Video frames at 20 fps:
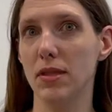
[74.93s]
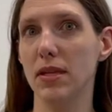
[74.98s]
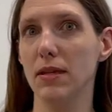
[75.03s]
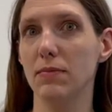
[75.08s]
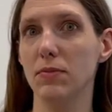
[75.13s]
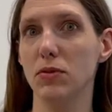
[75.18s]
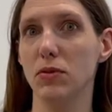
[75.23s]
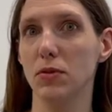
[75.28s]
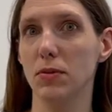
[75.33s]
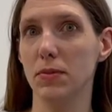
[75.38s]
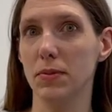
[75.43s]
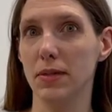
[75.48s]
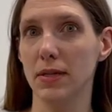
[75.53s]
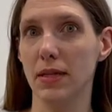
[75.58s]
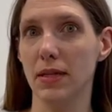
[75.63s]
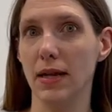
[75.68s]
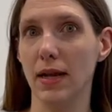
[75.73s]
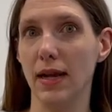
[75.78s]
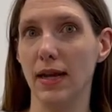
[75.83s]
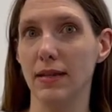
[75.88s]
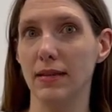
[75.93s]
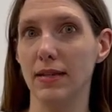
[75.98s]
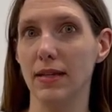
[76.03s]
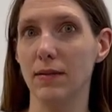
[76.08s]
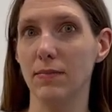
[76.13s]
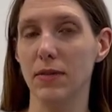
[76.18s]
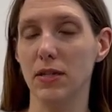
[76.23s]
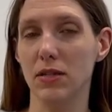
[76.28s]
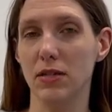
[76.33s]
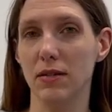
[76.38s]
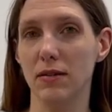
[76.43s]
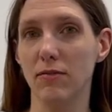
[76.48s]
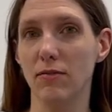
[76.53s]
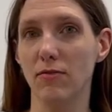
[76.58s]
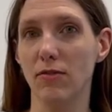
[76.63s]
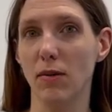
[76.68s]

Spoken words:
the absorption and the emission,